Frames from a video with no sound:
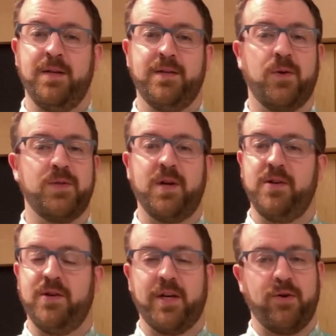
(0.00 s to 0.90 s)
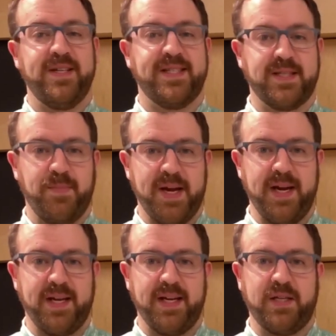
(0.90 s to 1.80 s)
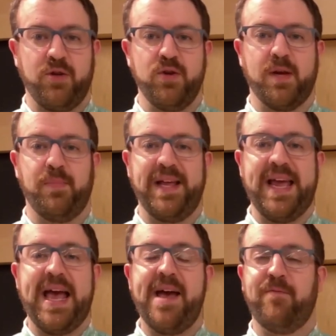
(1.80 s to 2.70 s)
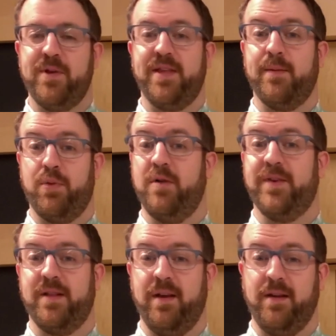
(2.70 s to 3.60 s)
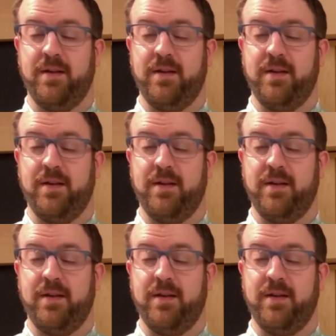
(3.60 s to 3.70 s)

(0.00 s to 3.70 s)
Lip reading: Don't start to increase the speed until you can play everything perfectly.